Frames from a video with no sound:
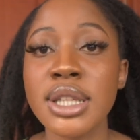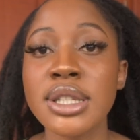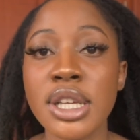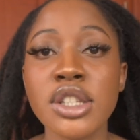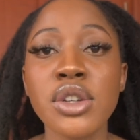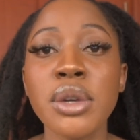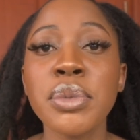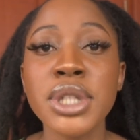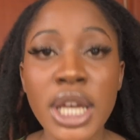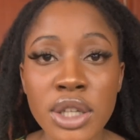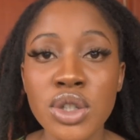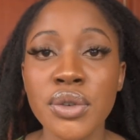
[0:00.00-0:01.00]
and sunscreen
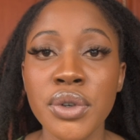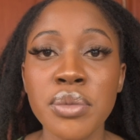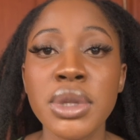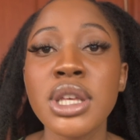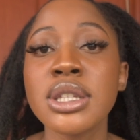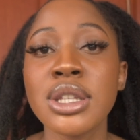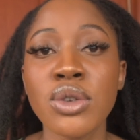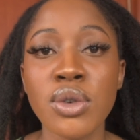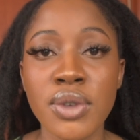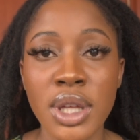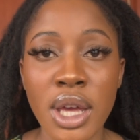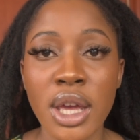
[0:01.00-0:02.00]
protects you from these
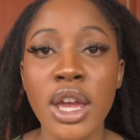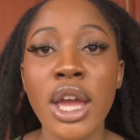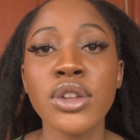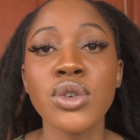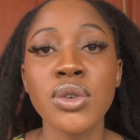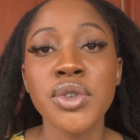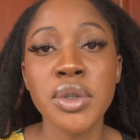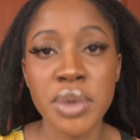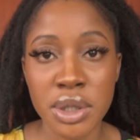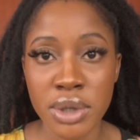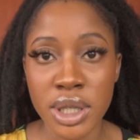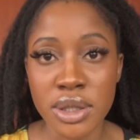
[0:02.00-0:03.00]
UVA and
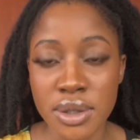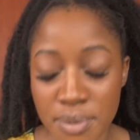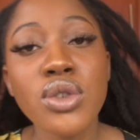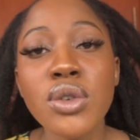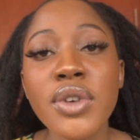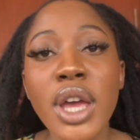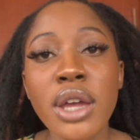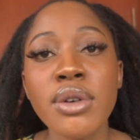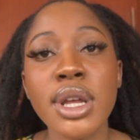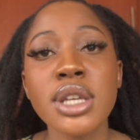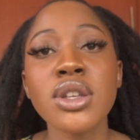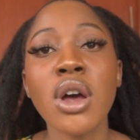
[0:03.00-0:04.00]
UVB rays. UVA
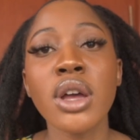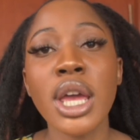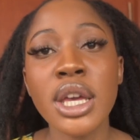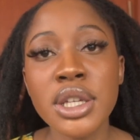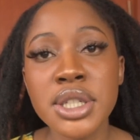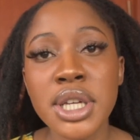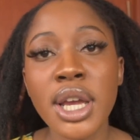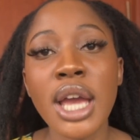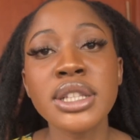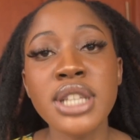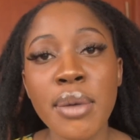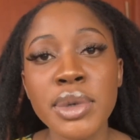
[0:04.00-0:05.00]
rays are aging
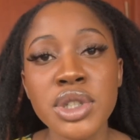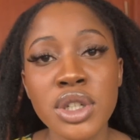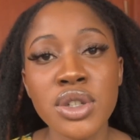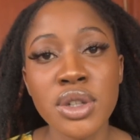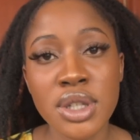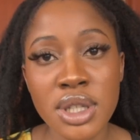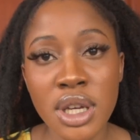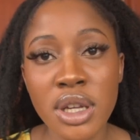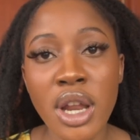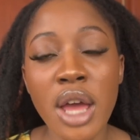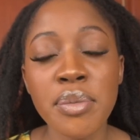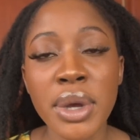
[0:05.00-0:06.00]
and damaging to the
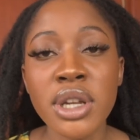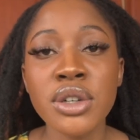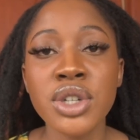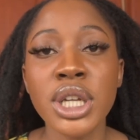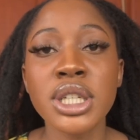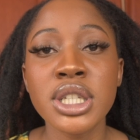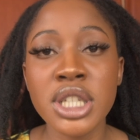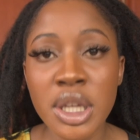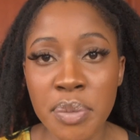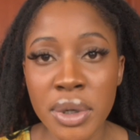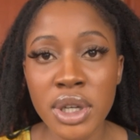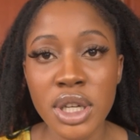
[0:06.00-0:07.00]
skin and penetrate
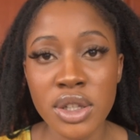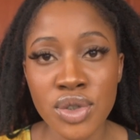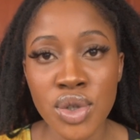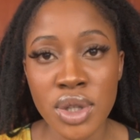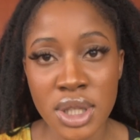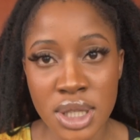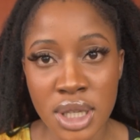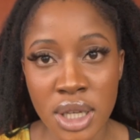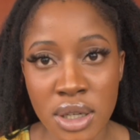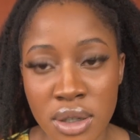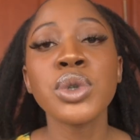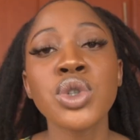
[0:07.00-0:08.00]
deeper into the
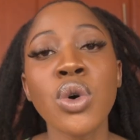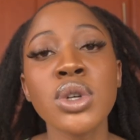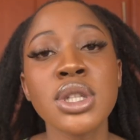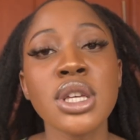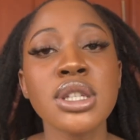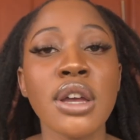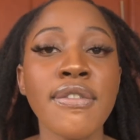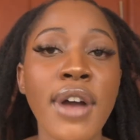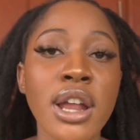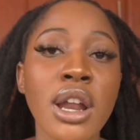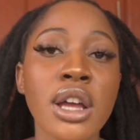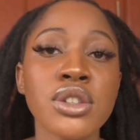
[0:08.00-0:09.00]
skin, which cause things like
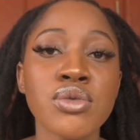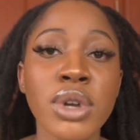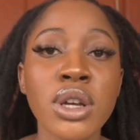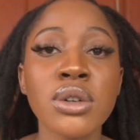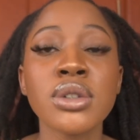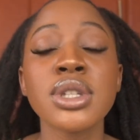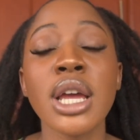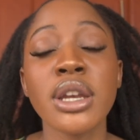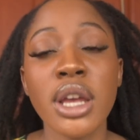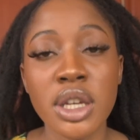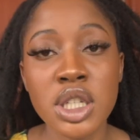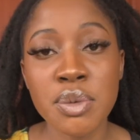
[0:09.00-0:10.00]
fine lines, wrinkles, and
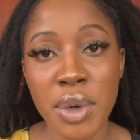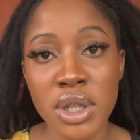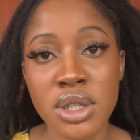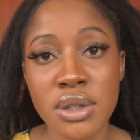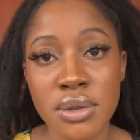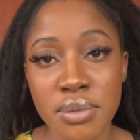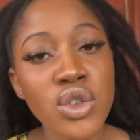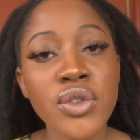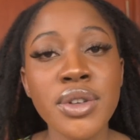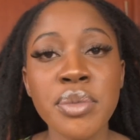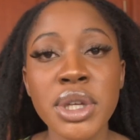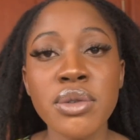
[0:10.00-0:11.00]
age spots.
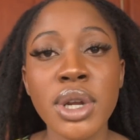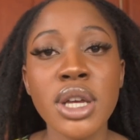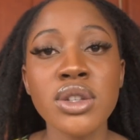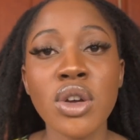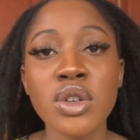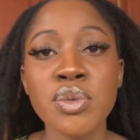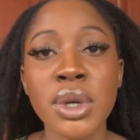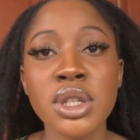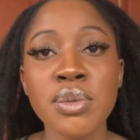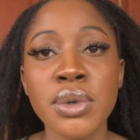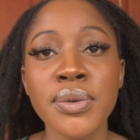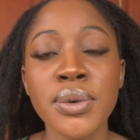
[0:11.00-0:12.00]
UVB rays are
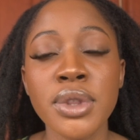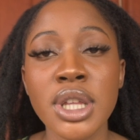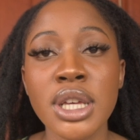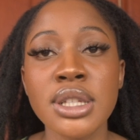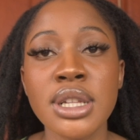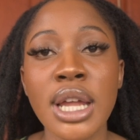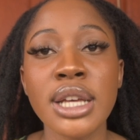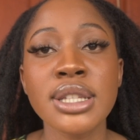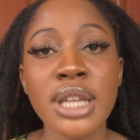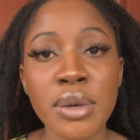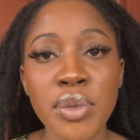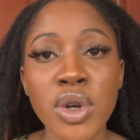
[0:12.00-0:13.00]
responsible for things like
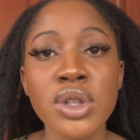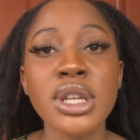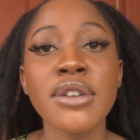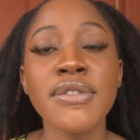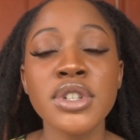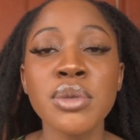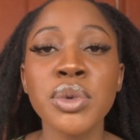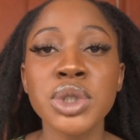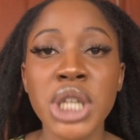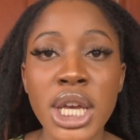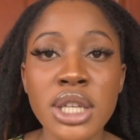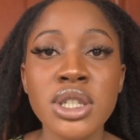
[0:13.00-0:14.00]
sunburns and visible
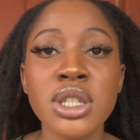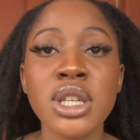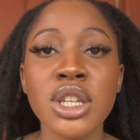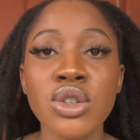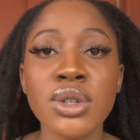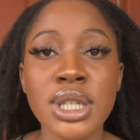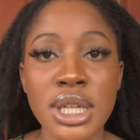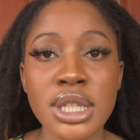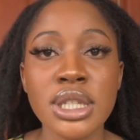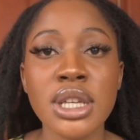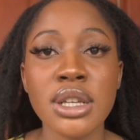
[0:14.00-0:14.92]
changes in your skin's